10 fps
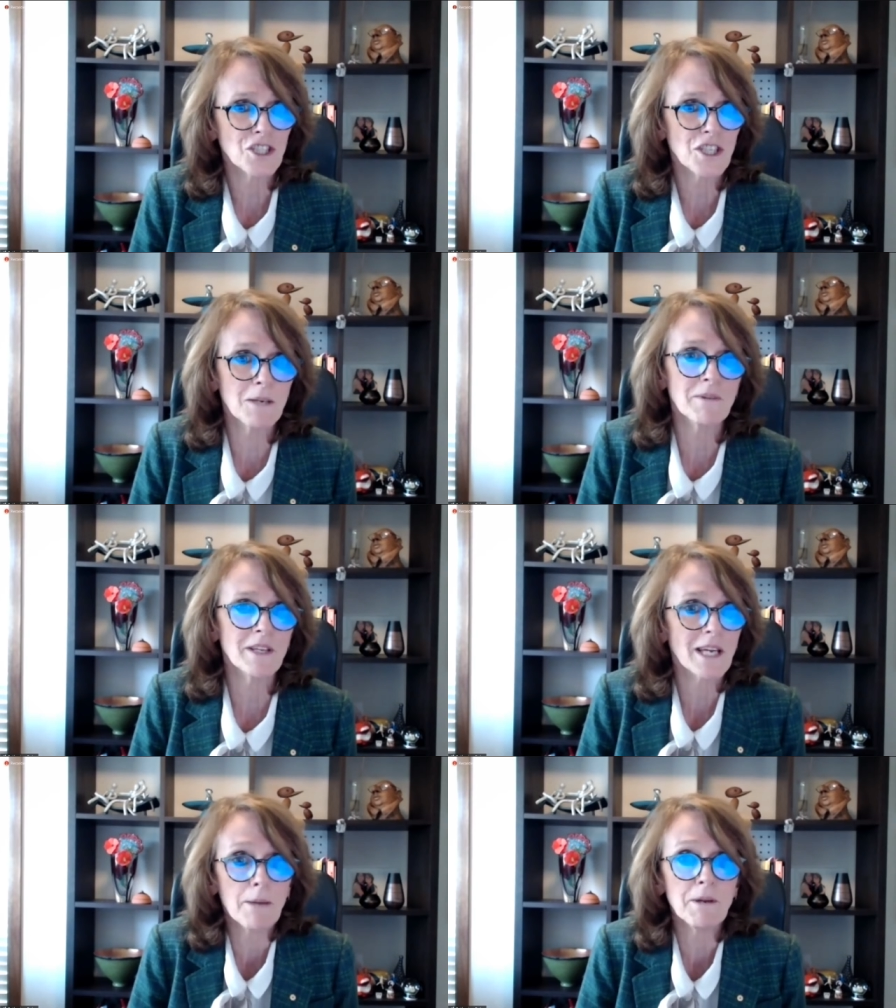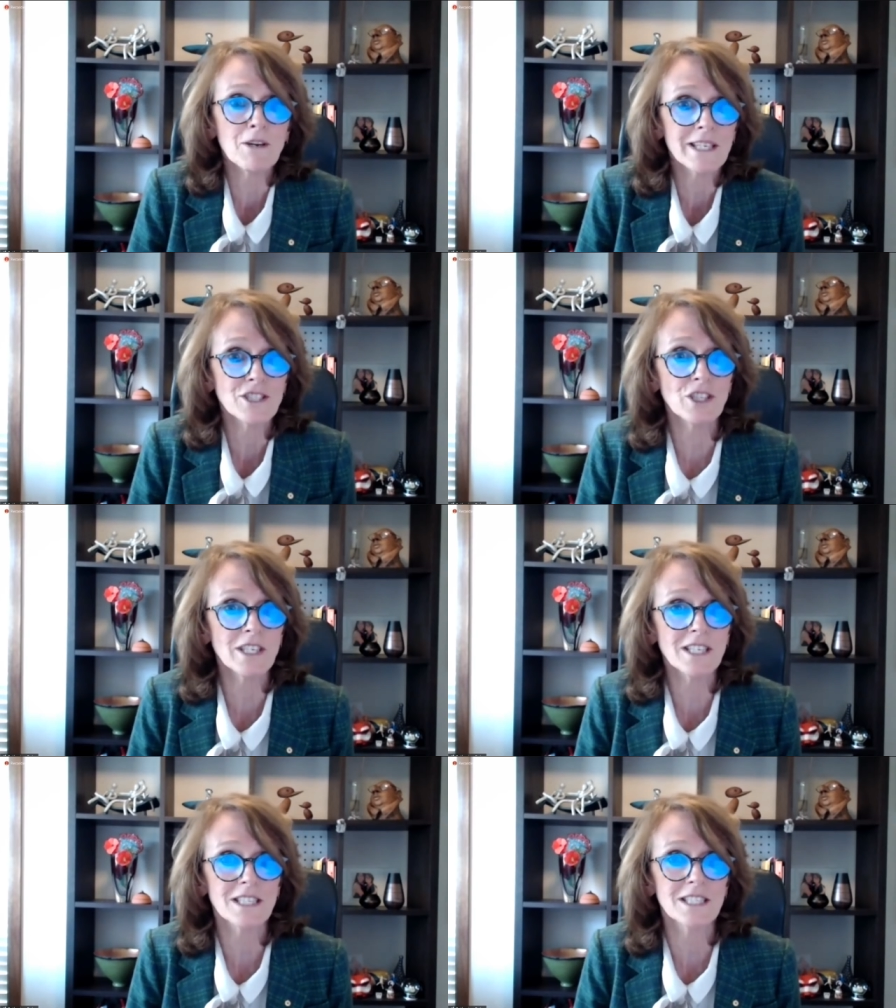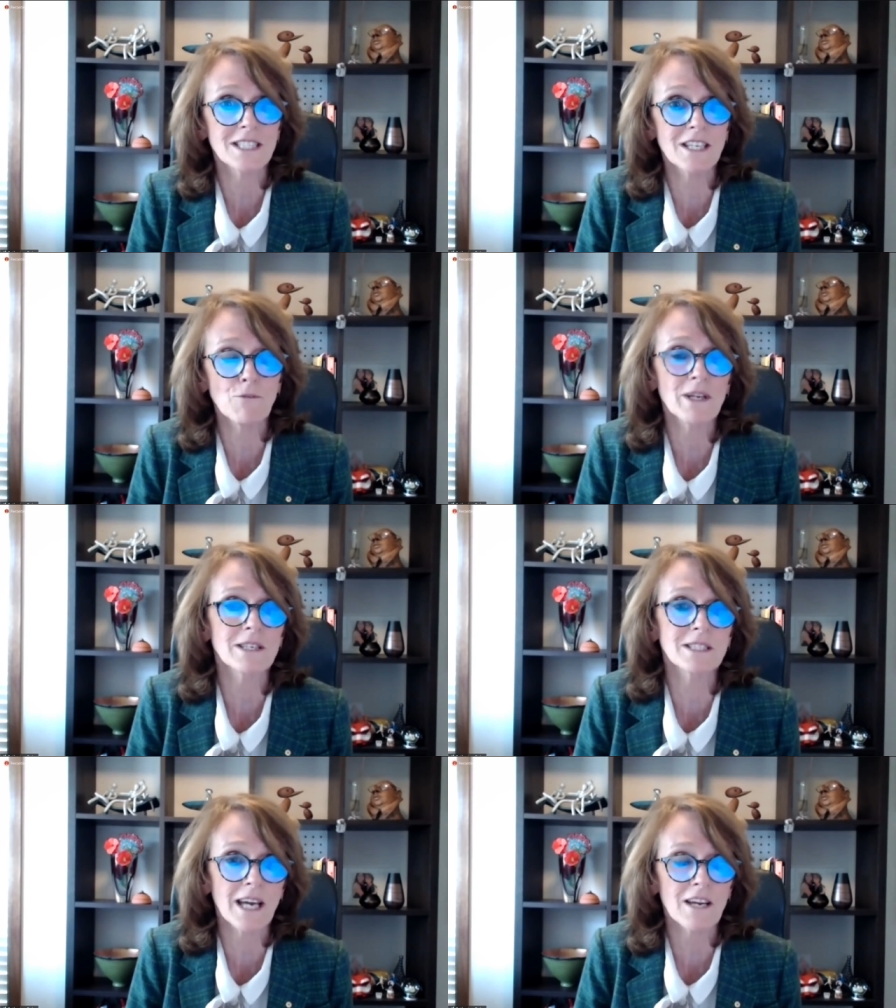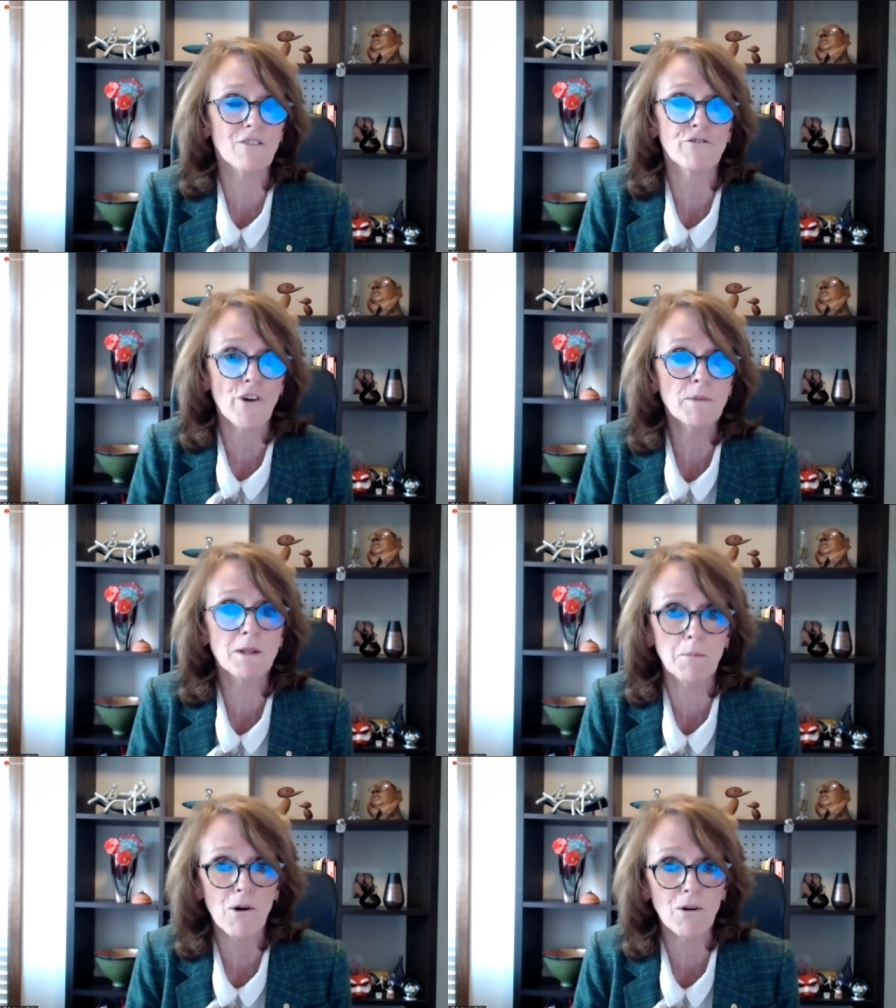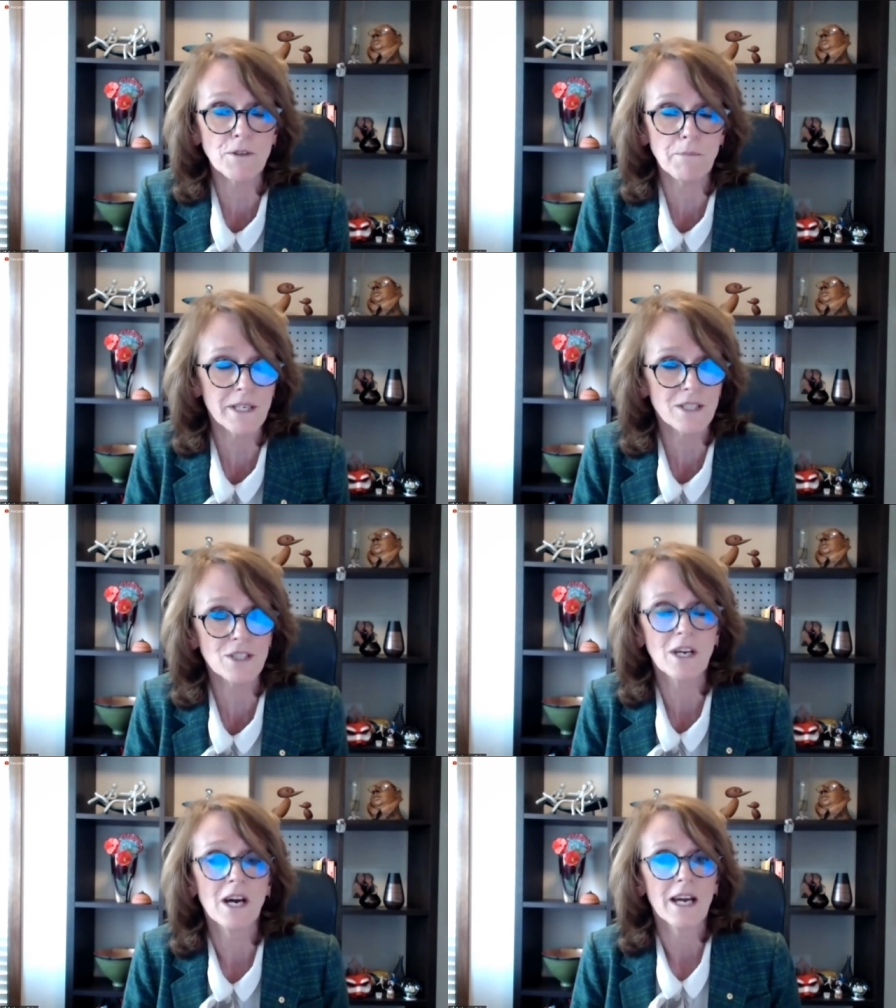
team and the chemical engineer to see if we can take it from the laboratory bench